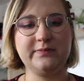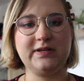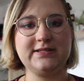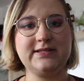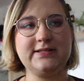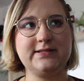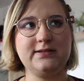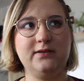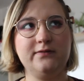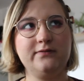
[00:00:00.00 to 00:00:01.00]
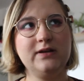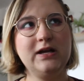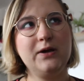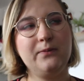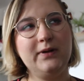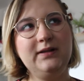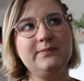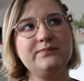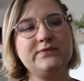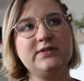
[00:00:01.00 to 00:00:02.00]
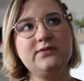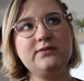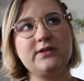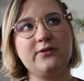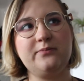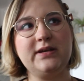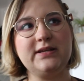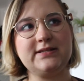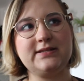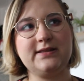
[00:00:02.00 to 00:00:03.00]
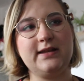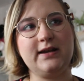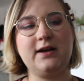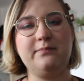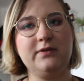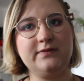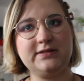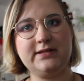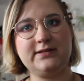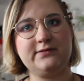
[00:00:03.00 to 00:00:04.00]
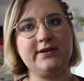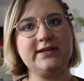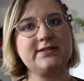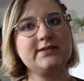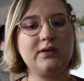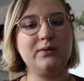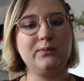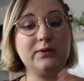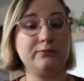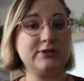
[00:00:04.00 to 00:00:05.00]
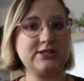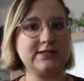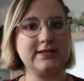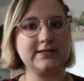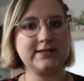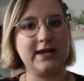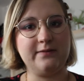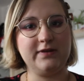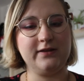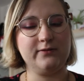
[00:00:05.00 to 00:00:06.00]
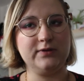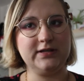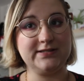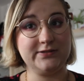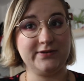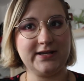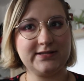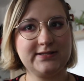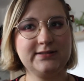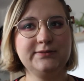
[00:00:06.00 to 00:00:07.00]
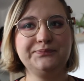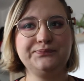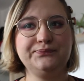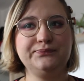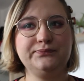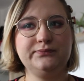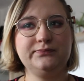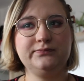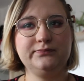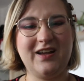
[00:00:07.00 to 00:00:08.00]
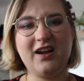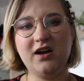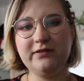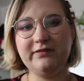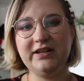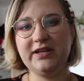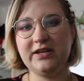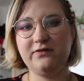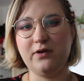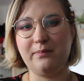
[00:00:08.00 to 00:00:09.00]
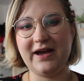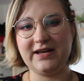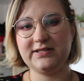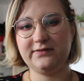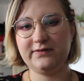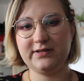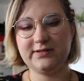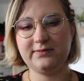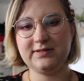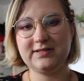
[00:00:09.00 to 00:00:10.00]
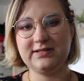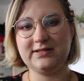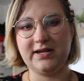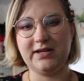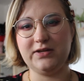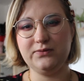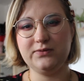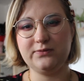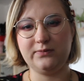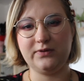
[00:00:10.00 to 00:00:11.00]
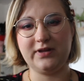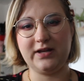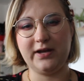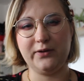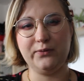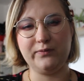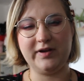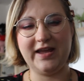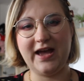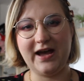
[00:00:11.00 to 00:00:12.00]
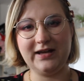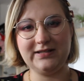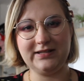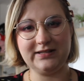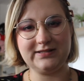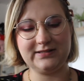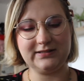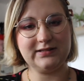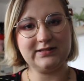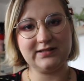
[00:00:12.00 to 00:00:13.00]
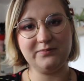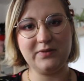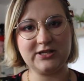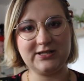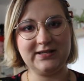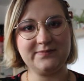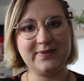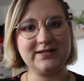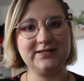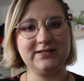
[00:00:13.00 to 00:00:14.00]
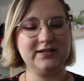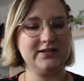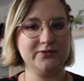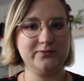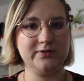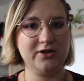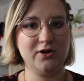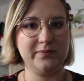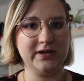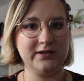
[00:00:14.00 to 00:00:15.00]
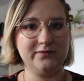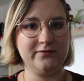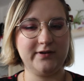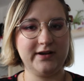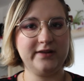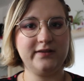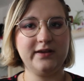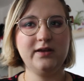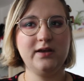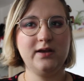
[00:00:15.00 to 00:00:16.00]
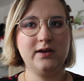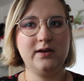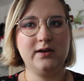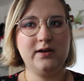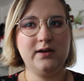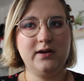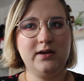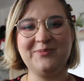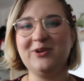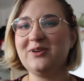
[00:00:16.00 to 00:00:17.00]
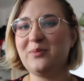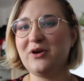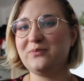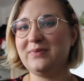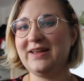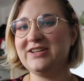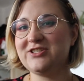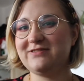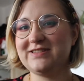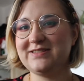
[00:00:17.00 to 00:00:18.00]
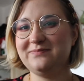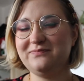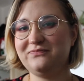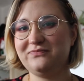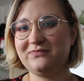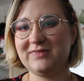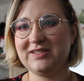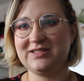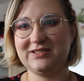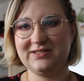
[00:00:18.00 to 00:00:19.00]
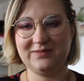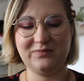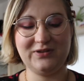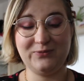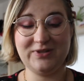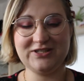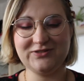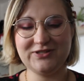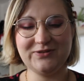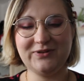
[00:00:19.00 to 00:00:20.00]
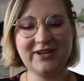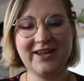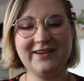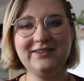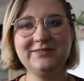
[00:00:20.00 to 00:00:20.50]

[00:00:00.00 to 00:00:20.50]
consists of, well, two sewn pieces and then a couple of accessories, one of which is this cape, the other one is a dress. Can't really give you a pattern for this one since I used one that I already had and it's, it's a commercialised pattern and I don't want to copy it off or anything. Not about plagiarism, that's just something we don't do on here.